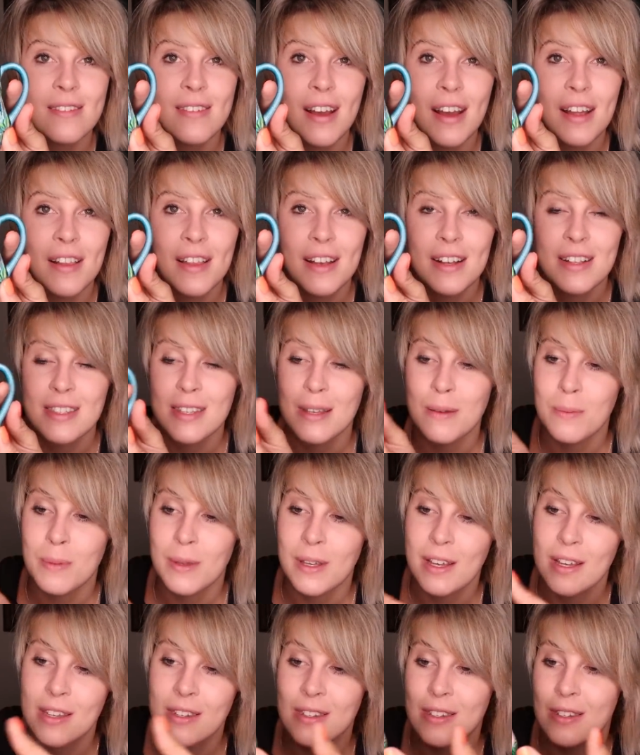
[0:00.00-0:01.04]
I liked it
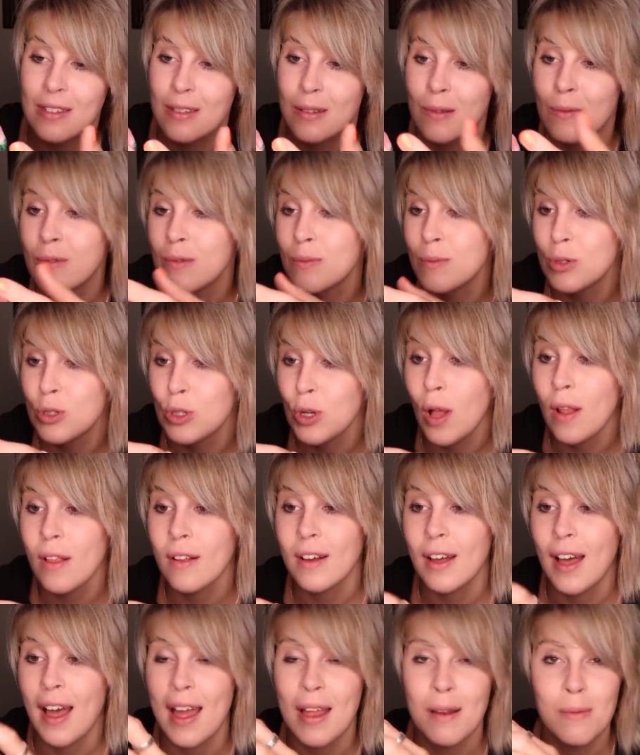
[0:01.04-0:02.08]
because it's
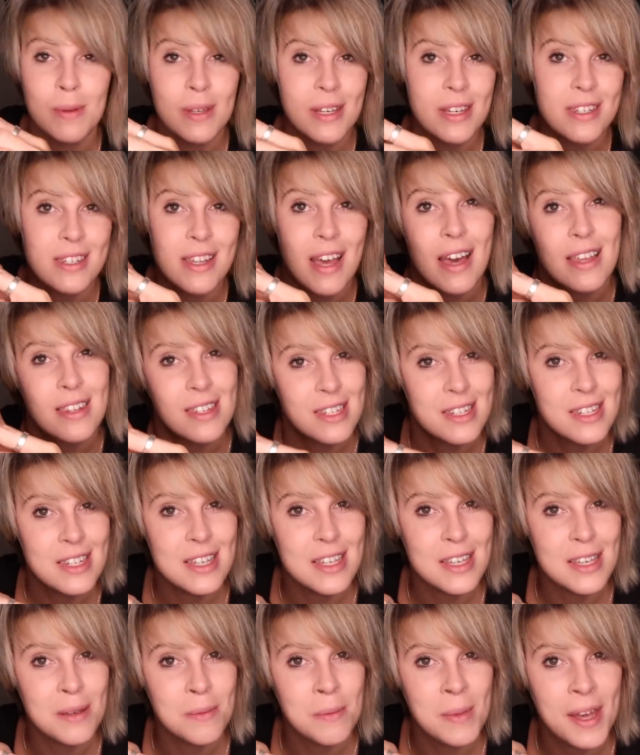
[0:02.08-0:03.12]
Majolica and because it had the
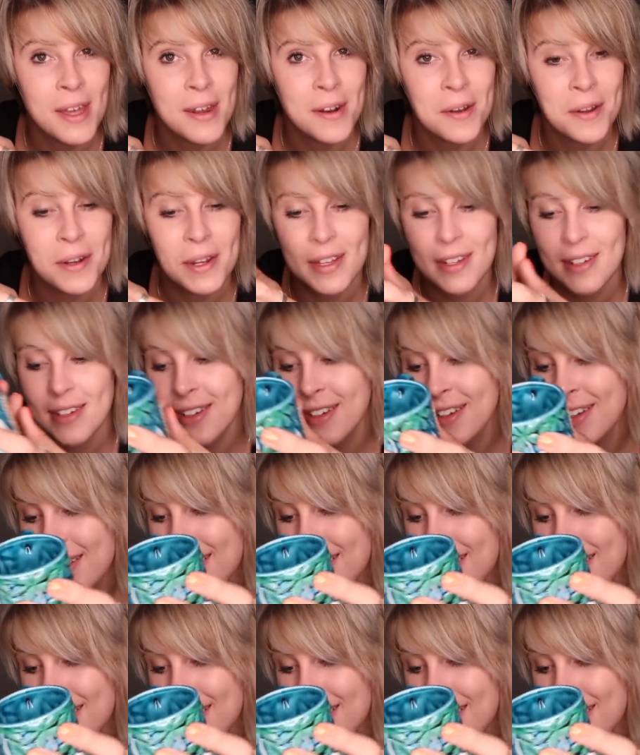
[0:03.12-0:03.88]
Tiki Man on it.